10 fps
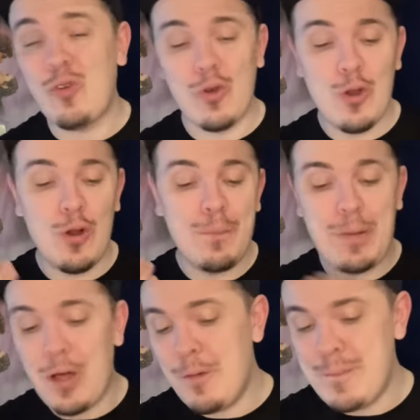Crowe,
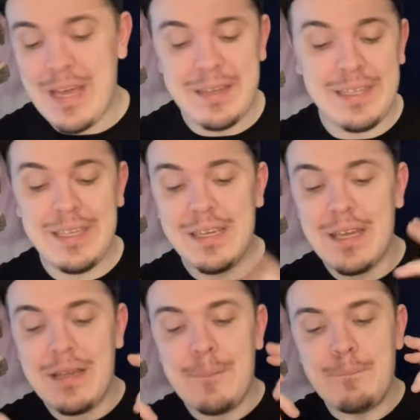Paul Bettany,
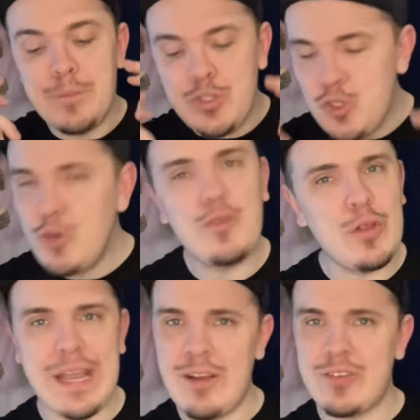beautiful
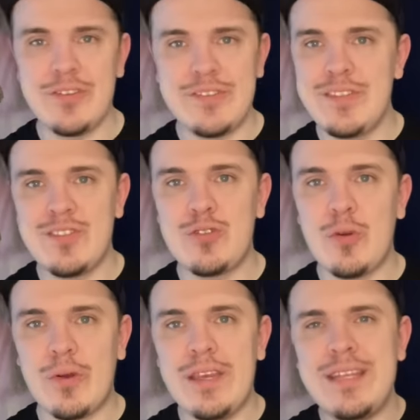characters in the story.